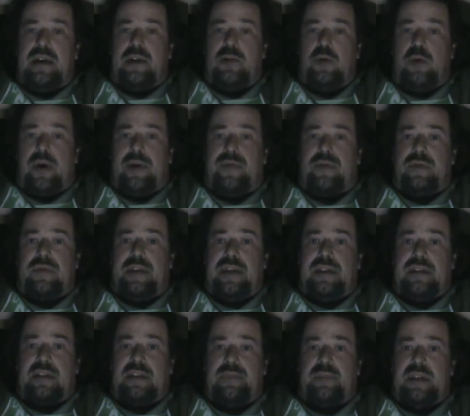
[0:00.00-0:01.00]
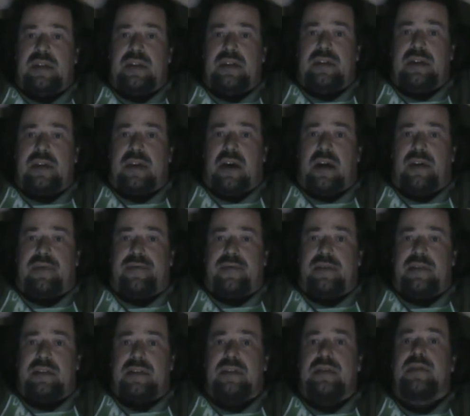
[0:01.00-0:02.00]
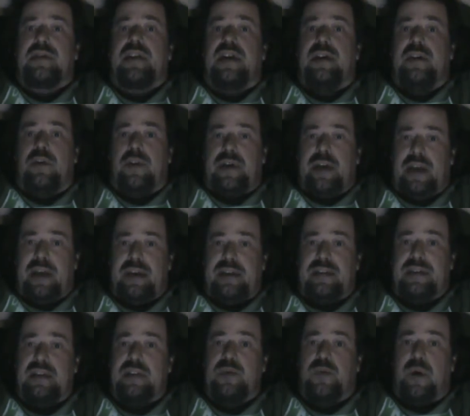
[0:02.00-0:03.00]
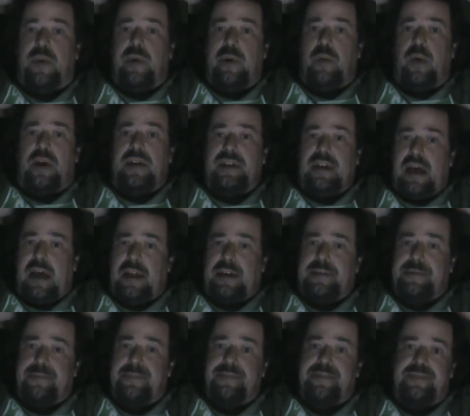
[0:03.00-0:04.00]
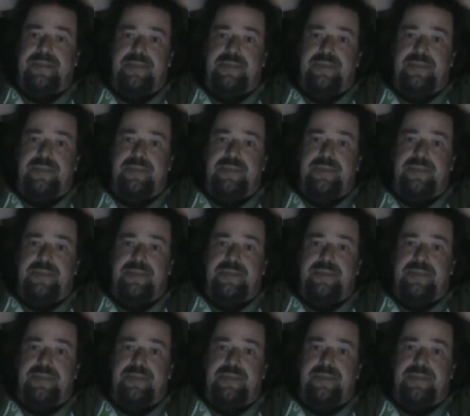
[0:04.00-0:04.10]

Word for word: whoever needs to be in the conference, and say, okay, this is what we want done.